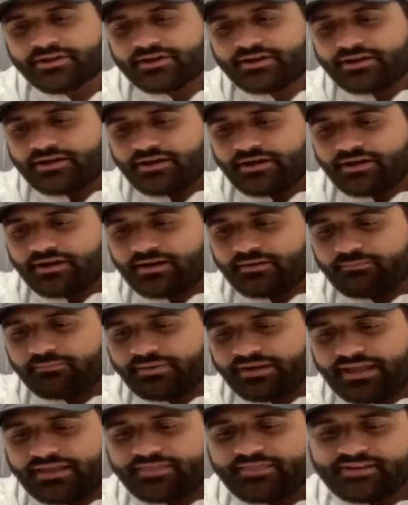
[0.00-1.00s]

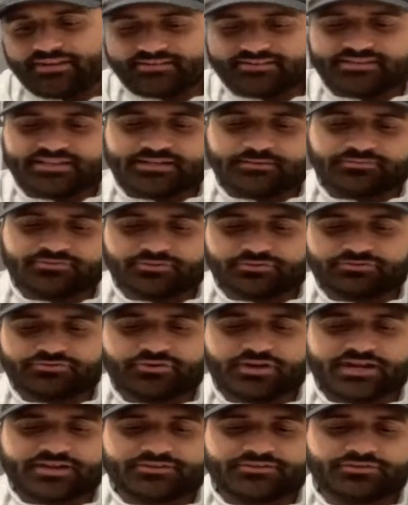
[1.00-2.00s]
But I think teams will
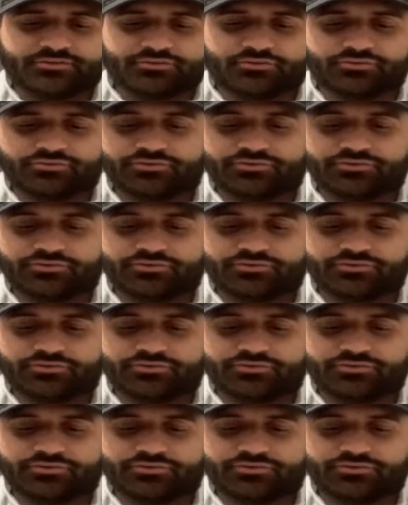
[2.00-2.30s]
try to,